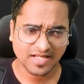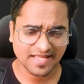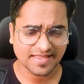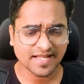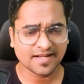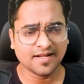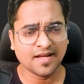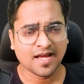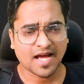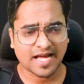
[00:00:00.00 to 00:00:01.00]
and then
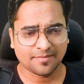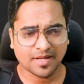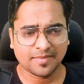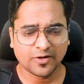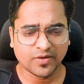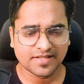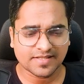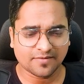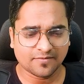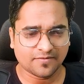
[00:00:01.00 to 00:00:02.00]
I may be doing
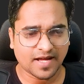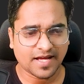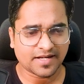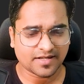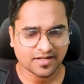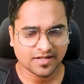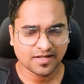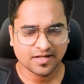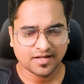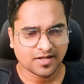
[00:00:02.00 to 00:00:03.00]
some var
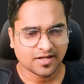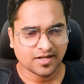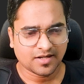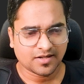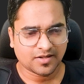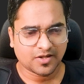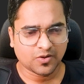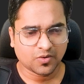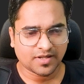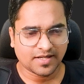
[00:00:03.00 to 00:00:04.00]

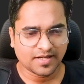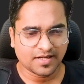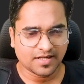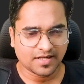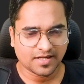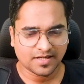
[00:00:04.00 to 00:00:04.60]
total